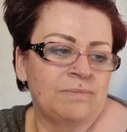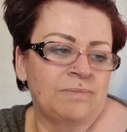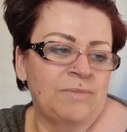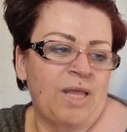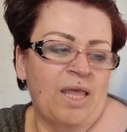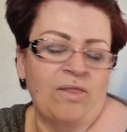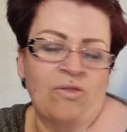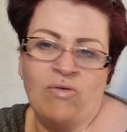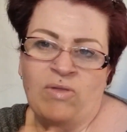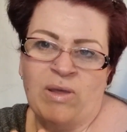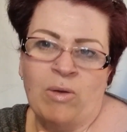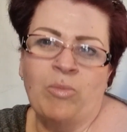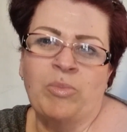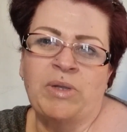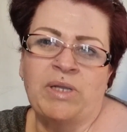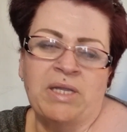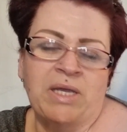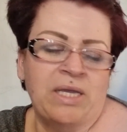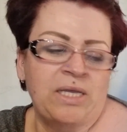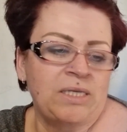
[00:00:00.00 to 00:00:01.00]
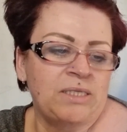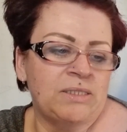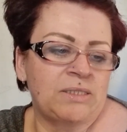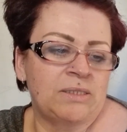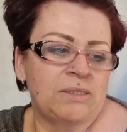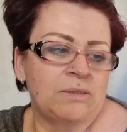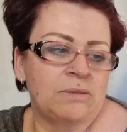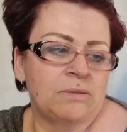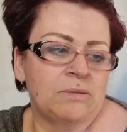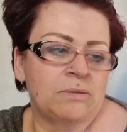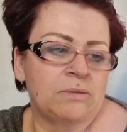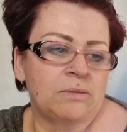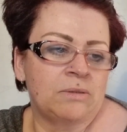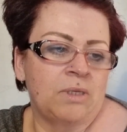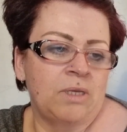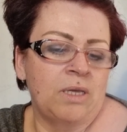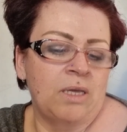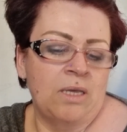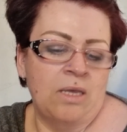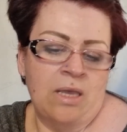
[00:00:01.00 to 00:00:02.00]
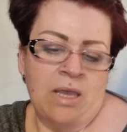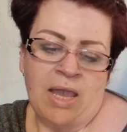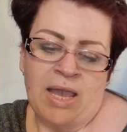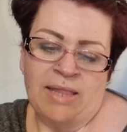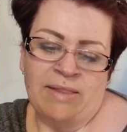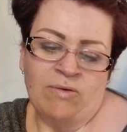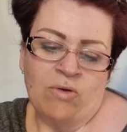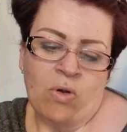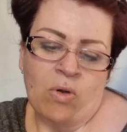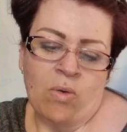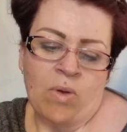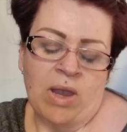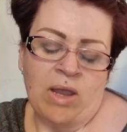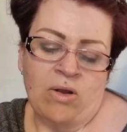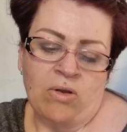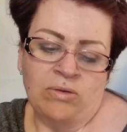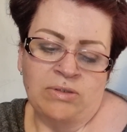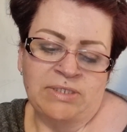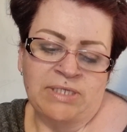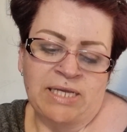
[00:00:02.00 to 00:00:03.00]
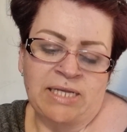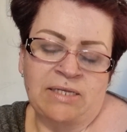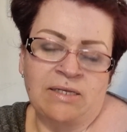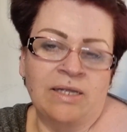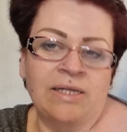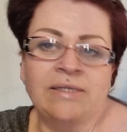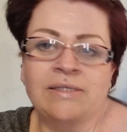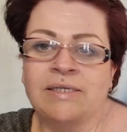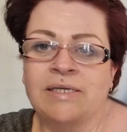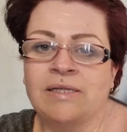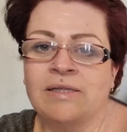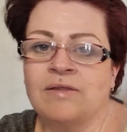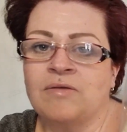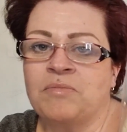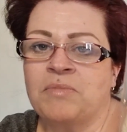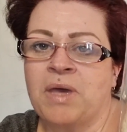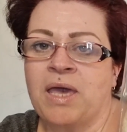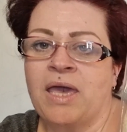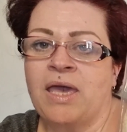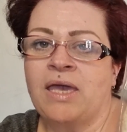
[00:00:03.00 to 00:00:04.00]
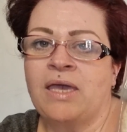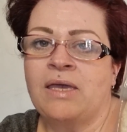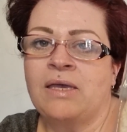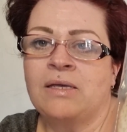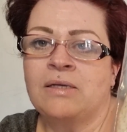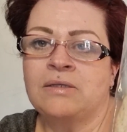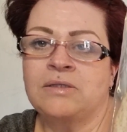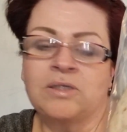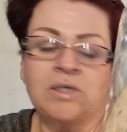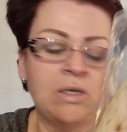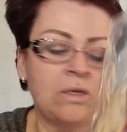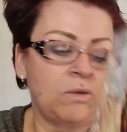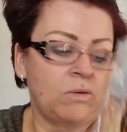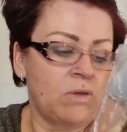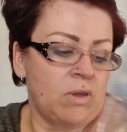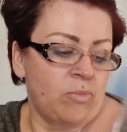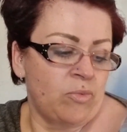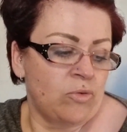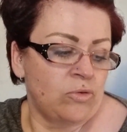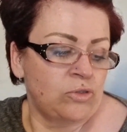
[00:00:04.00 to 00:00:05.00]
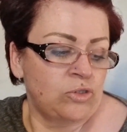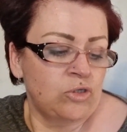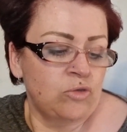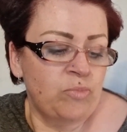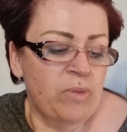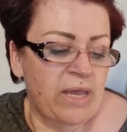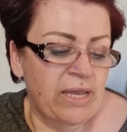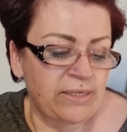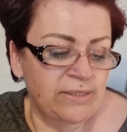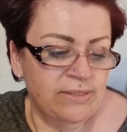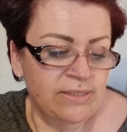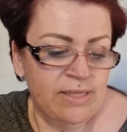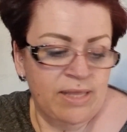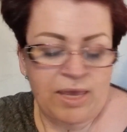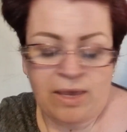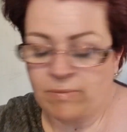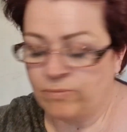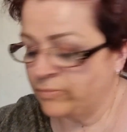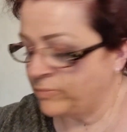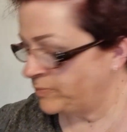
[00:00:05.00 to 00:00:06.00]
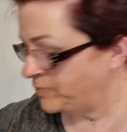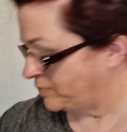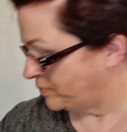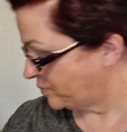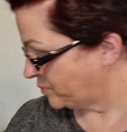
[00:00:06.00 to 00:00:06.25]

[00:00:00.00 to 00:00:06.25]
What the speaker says: I thought that would be nice. And they've got quite a long date, 19th of May. So I bought two packs of them.